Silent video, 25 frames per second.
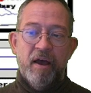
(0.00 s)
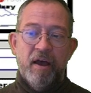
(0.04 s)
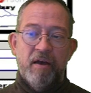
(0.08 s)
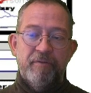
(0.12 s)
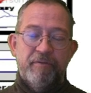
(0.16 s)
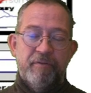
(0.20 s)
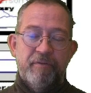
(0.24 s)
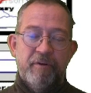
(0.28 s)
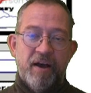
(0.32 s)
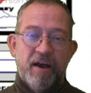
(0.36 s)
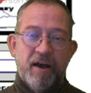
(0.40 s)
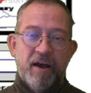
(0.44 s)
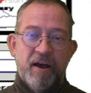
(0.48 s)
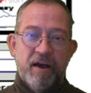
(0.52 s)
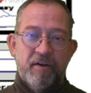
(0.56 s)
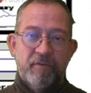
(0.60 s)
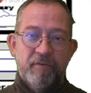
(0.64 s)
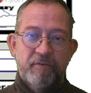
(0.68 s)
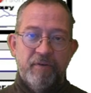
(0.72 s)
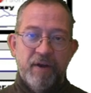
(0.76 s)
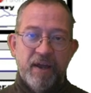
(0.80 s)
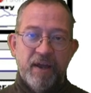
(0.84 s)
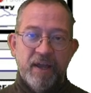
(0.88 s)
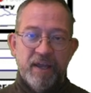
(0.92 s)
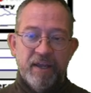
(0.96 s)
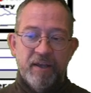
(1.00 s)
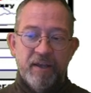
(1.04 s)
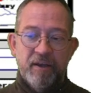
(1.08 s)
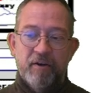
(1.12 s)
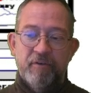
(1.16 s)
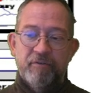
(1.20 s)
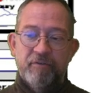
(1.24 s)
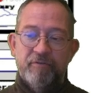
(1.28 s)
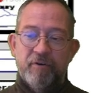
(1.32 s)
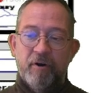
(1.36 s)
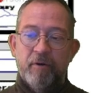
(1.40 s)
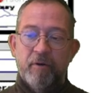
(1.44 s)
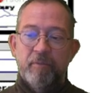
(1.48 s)
far away
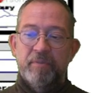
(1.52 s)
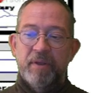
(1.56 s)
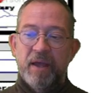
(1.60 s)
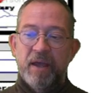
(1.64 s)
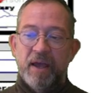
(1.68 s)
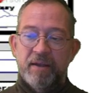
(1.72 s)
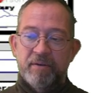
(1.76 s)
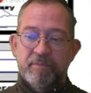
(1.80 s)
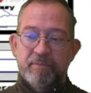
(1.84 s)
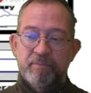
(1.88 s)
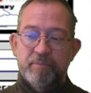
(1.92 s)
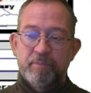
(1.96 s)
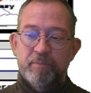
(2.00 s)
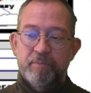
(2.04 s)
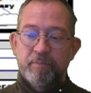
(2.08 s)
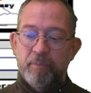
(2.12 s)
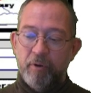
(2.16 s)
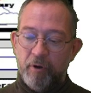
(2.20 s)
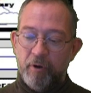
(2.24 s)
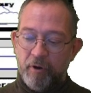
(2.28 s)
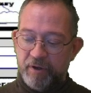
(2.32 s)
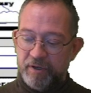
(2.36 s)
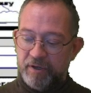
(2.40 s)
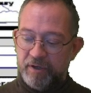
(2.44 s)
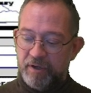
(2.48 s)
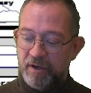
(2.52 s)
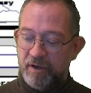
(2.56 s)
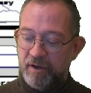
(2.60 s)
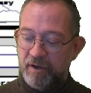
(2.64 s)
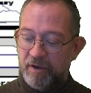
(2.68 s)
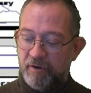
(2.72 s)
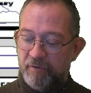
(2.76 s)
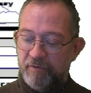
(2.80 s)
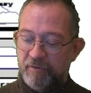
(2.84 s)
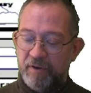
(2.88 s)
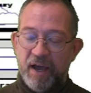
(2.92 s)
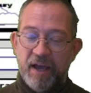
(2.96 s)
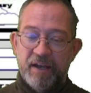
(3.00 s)
from that point
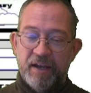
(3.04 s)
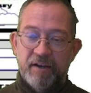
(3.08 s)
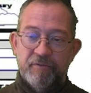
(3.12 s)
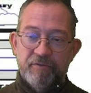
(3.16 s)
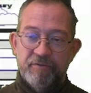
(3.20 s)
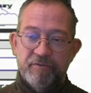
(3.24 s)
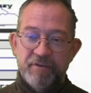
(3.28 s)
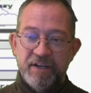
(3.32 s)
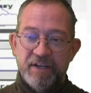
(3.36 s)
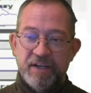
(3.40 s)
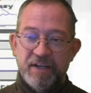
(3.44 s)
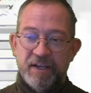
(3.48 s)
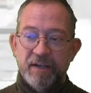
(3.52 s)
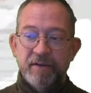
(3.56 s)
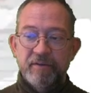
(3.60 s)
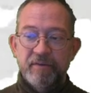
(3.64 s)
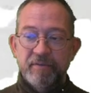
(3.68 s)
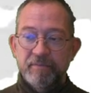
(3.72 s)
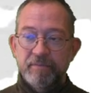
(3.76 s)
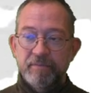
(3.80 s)
of line of reading.